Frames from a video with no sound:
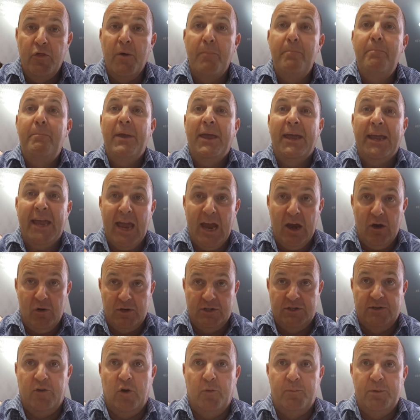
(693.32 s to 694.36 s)
the big
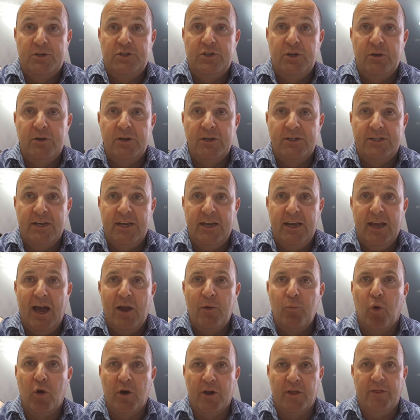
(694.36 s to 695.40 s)
areas of opportunity
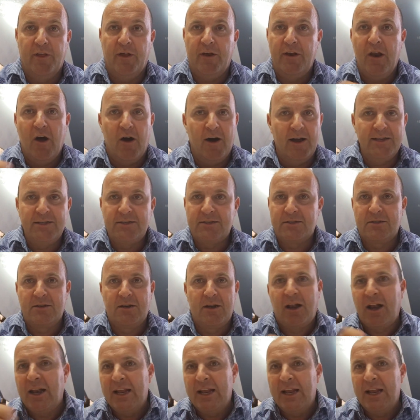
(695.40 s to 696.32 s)
and what are the nice